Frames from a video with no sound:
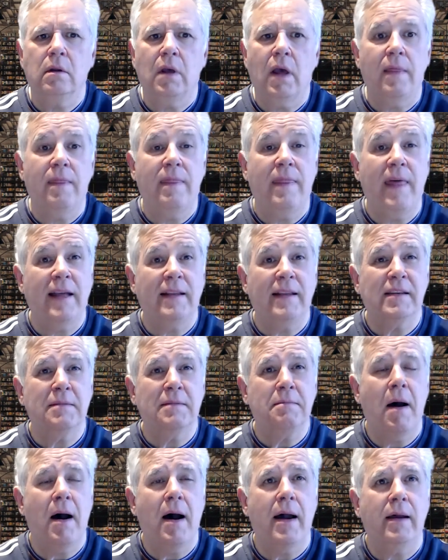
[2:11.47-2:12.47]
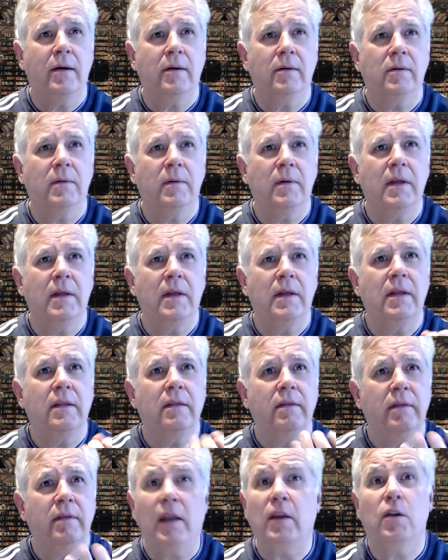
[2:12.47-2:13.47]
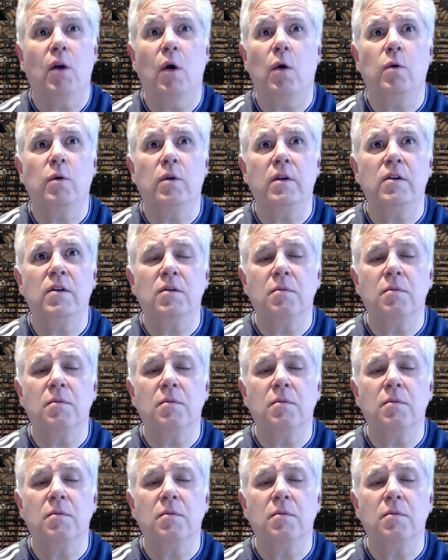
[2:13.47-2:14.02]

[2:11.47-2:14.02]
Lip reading: and that smile, that golden